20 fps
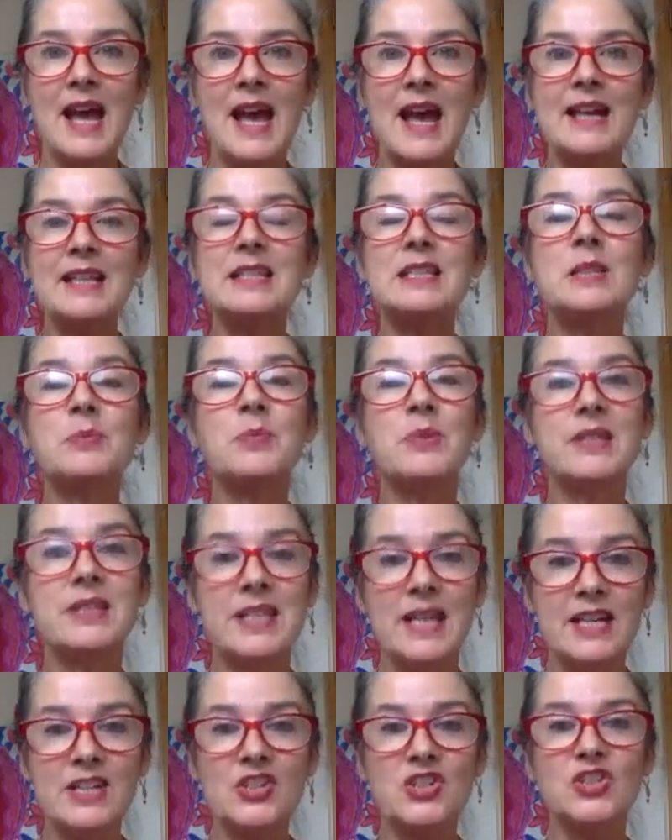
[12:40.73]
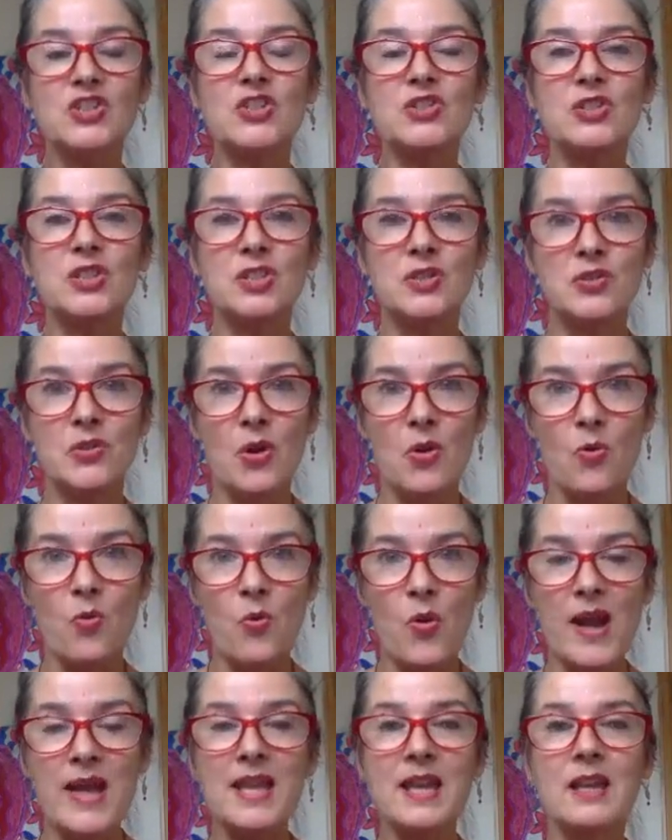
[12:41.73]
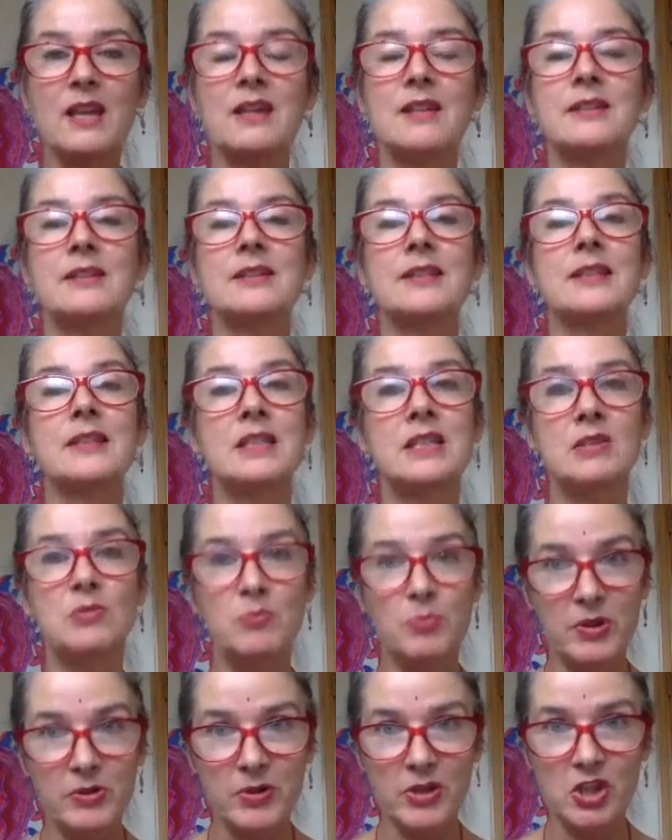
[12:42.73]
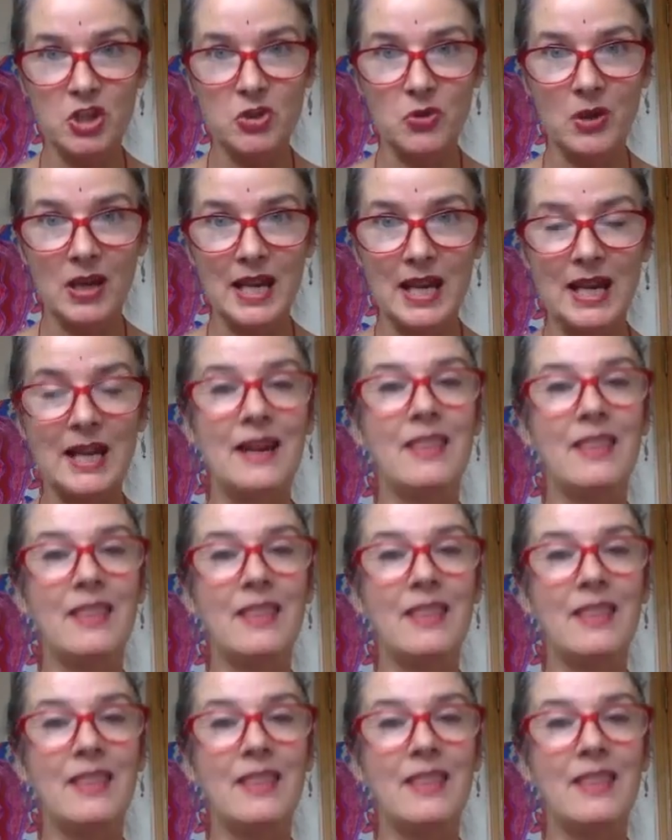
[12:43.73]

has the potential to awaken us spiritually.